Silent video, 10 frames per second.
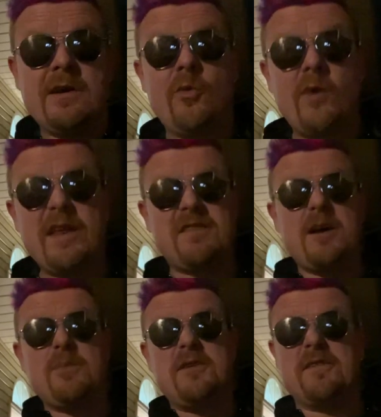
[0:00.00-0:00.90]
What is
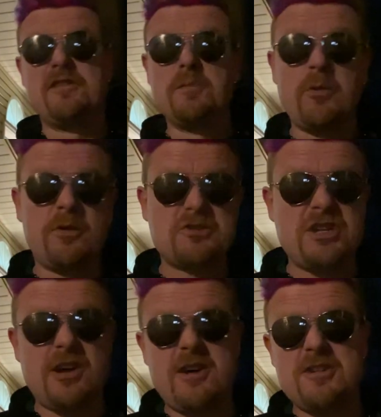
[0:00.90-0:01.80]
up, you Super Bowl
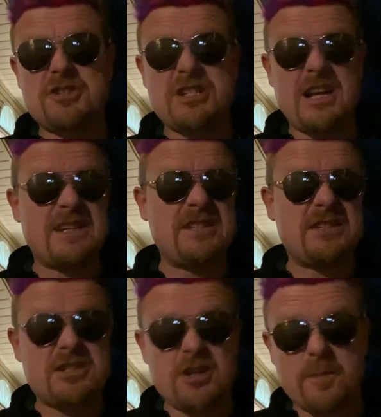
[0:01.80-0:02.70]
schlong schluckin'
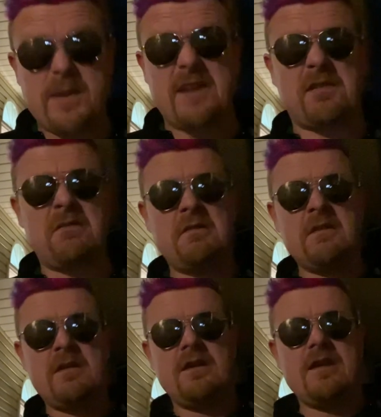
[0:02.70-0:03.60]
slurpees?
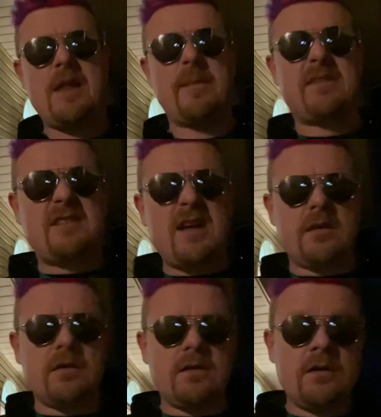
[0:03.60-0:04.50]
I'm
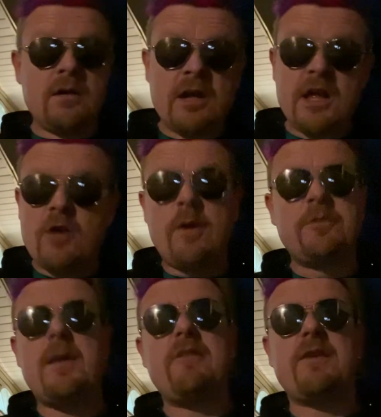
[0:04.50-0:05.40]
McStud. Welcome
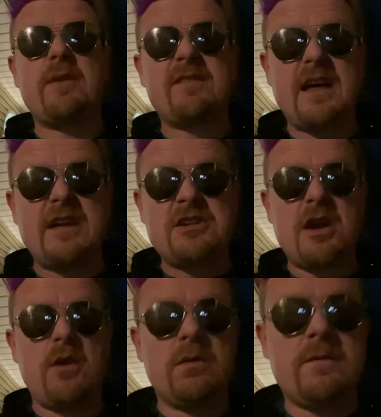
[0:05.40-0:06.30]
to the motherfucking McStud show.